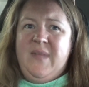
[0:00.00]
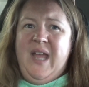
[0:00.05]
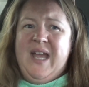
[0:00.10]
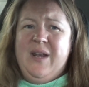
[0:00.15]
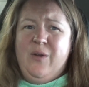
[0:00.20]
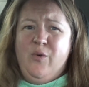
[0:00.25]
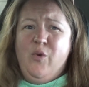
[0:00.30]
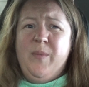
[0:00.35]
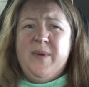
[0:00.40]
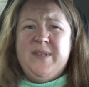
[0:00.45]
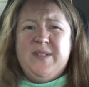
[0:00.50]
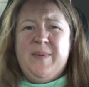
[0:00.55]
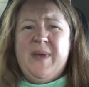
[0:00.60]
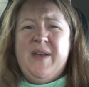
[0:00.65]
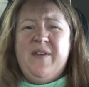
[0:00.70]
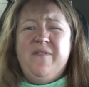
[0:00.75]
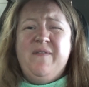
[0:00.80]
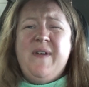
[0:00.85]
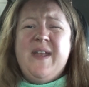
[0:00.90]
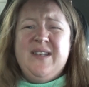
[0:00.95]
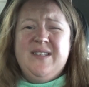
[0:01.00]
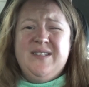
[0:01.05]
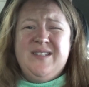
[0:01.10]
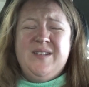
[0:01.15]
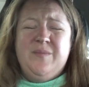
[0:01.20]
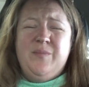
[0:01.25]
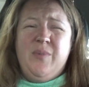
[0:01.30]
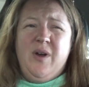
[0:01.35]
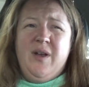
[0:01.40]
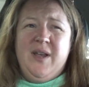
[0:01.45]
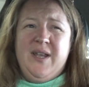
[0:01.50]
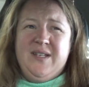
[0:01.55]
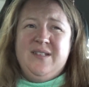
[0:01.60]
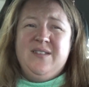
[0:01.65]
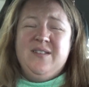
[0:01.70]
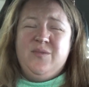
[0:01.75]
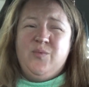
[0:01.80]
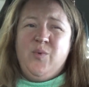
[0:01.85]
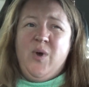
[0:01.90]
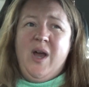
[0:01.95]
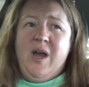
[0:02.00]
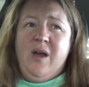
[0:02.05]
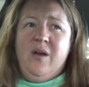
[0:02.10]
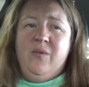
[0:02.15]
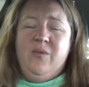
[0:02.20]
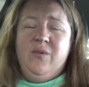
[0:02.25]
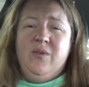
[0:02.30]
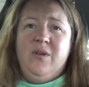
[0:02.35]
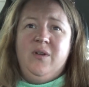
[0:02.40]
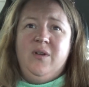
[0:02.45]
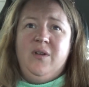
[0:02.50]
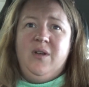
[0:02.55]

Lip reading: almost a bit offended by it as well,